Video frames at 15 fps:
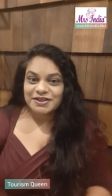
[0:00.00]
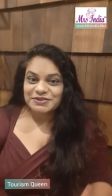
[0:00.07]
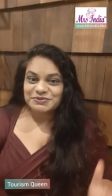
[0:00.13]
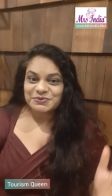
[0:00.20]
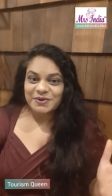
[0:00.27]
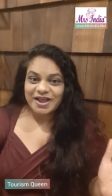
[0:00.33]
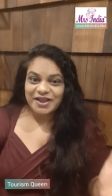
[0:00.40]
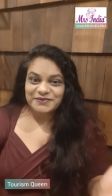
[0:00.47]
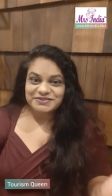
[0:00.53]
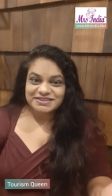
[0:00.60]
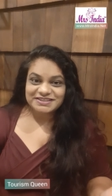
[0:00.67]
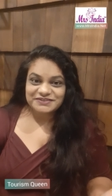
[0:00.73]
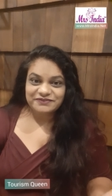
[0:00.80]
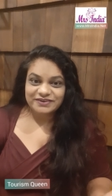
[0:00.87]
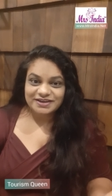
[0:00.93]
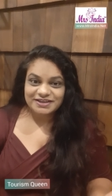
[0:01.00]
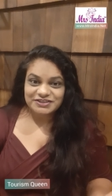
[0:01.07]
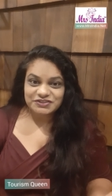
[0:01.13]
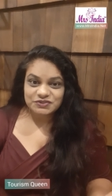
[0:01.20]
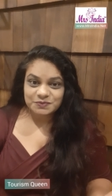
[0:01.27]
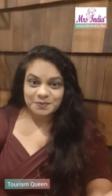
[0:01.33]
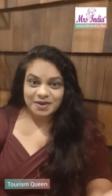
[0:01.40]
So, I have just
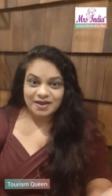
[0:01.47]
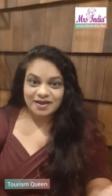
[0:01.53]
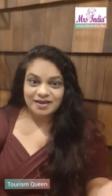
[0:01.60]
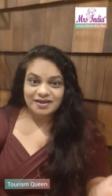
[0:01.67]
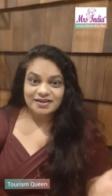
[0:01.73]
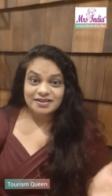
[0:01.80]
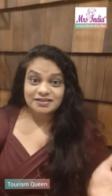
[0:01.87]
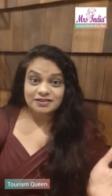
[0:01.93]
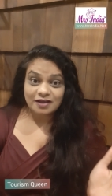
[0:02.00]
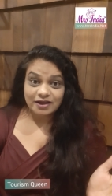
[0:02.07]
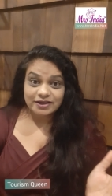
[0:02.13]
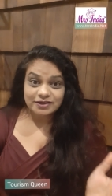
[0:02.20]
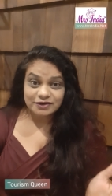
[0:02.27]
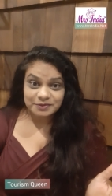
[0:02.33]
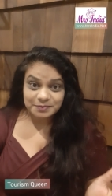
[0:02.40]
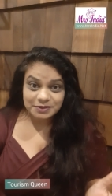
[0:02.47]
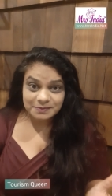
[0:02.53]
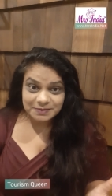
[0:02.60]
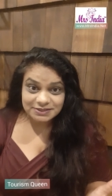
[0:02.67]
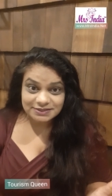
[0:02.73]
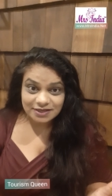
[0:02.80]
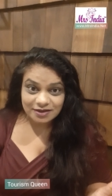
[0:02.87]
finished my Thai herbal
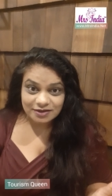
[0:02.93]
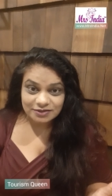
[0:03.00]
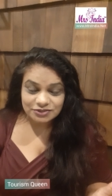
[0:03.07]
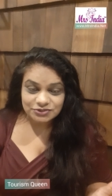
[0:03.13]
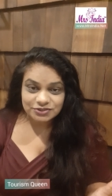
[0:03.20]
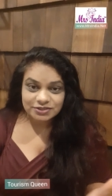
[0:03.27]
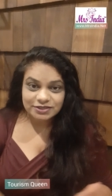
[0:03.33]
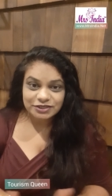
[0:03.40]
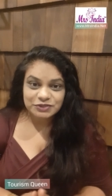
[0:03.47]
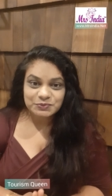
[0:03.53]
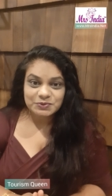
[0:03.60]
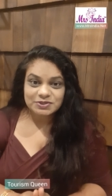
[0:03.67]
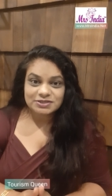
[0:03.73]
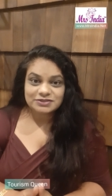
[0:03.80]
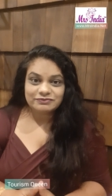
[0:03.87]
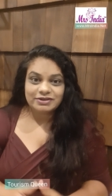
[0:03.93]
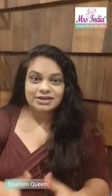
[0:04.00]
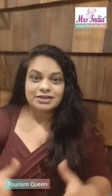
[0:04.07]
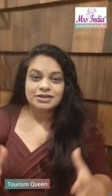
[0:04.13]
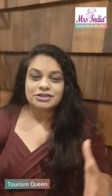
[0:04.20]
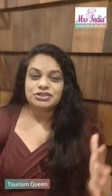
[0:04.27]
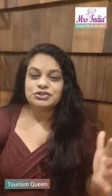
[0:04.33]
massage. It was
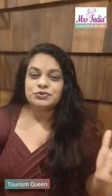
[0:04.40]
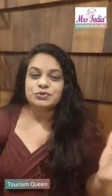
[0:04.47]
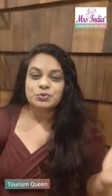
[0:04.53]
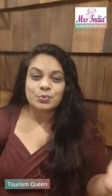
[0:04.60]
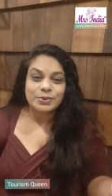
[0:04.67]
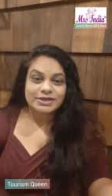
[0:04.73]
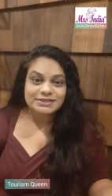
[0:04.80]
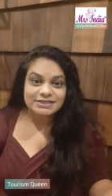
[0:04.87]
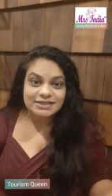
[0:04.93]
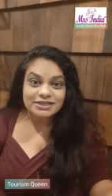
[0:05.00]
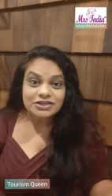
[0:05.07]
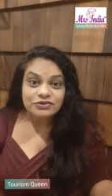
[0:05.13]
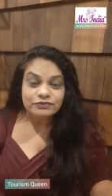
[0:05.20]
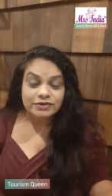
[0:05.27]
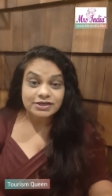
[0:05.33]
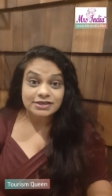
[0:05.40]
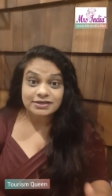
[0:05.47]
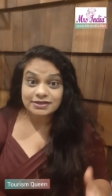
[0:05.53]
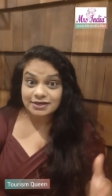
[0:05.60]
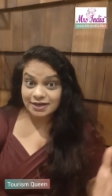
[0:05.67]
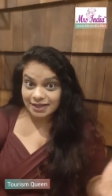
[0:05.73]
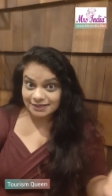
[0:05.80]
very rejuvenating, very
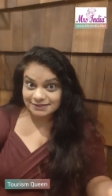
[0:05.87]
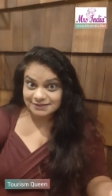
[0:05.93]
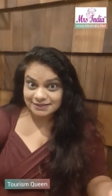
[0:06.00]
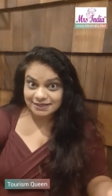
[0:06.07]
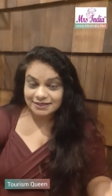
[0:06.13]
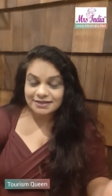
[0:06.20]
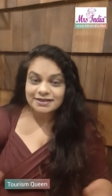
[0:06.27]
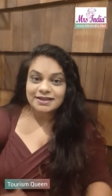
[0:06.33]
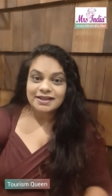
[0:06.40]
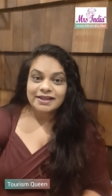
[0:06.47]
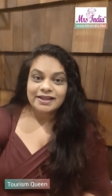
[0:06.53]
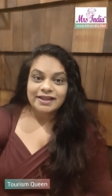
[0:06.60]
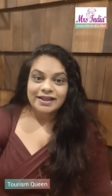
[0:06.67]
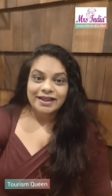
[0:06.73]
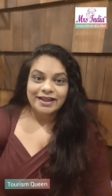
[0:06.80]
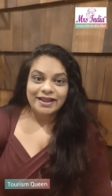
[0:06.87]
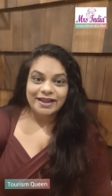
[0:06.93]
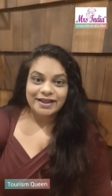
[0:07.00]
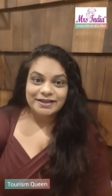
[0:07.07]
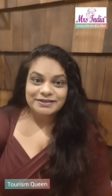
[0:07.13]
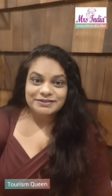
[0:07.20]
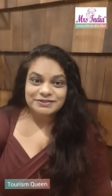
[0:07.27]
relaxing,
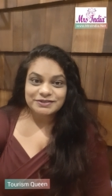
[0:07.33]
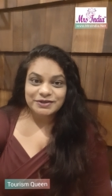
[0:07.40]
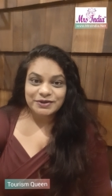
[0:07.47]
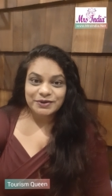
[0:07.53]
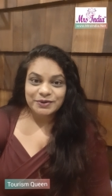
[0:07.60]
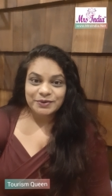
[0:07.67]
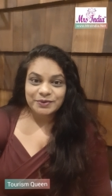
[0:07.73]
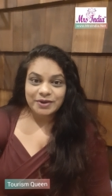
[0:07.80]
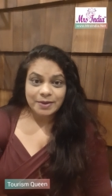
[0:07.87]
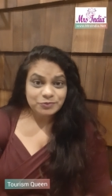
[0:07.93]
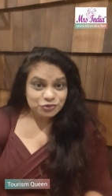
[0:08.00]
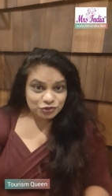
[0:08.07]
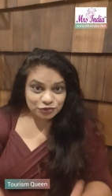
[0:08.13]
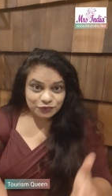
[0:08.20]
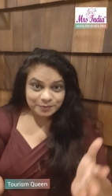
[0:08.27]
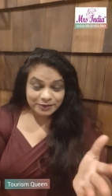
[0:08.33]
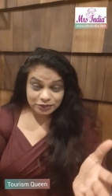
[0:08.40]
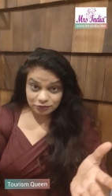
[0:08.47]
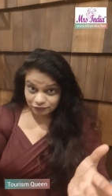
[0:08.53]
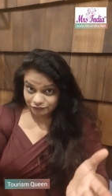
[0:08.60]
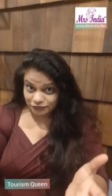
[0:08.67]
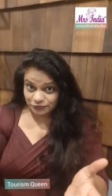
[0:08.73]
and I'm sure many
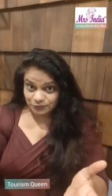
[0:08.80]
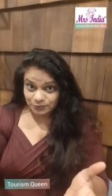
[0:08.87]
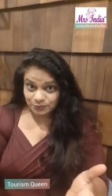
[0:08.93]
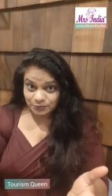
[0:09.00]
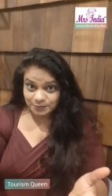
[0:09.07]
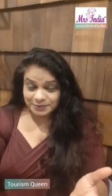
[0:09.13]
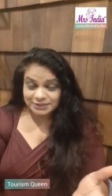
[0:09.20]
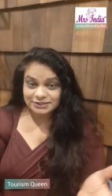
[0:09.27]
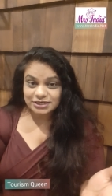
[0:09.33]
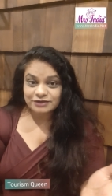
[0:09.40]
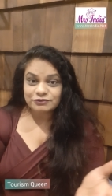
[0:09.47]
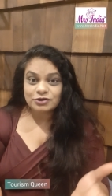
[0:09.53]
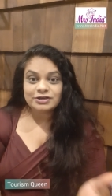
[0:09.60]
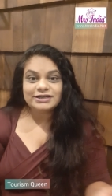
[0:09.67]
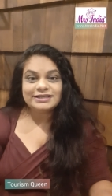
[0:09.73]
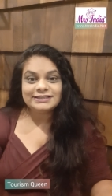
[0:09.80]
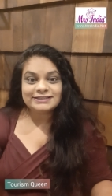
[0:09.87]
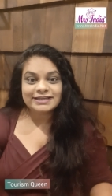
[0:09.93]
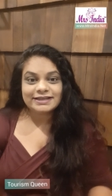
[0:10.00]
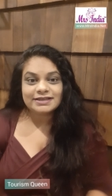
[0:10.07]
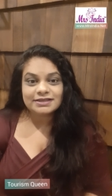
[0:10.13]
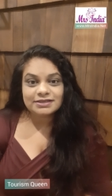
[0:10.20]
of you must have already
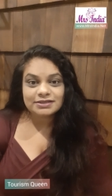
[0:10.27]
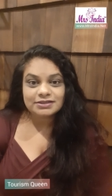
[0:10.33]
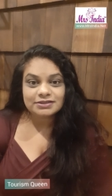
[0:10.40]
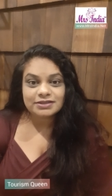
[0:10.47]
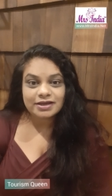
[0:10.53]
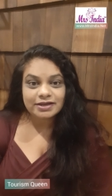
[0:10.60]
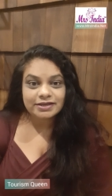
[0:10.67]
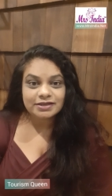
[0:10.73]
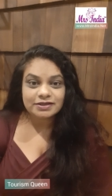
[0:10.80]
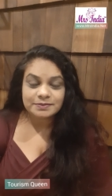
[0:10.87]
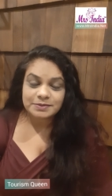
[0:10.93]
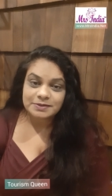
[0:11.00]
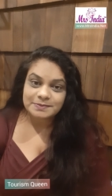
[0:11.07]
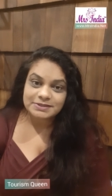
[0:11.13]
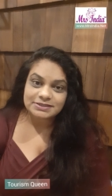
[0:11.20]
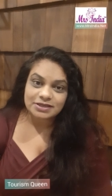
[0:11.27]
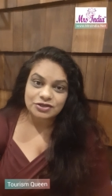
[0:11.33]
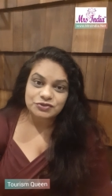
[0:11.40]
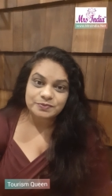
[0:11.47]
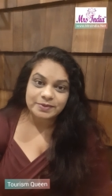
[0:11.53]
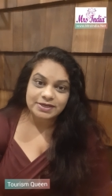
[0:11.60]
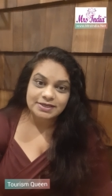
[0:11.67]
taken Thai herbal
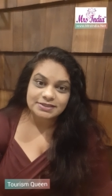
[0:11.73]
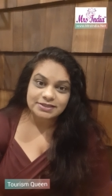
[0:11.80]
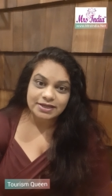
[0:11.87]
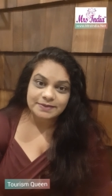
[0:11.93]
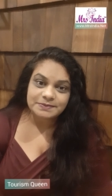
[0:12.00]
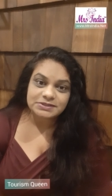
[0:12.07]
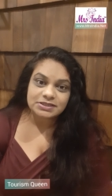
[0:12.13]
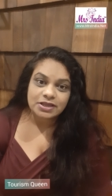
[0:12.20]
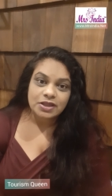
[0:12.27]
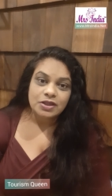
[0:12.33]
massage many times,